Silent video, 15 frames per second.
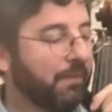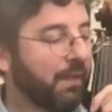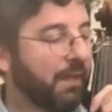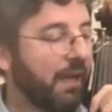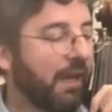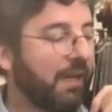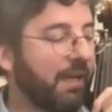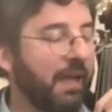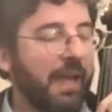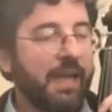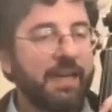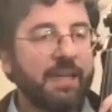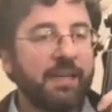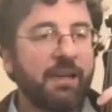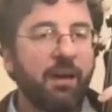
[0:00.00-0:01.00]
and
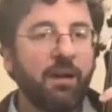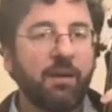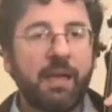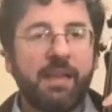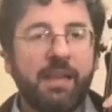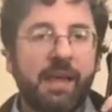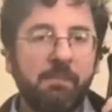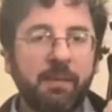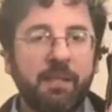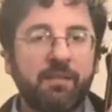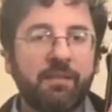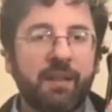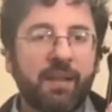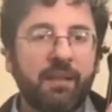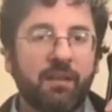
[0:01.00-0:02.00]
that
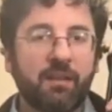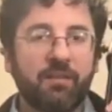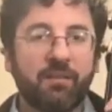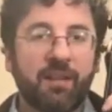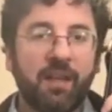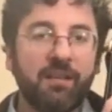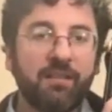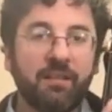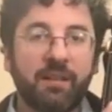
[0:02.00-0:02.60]
means that there's less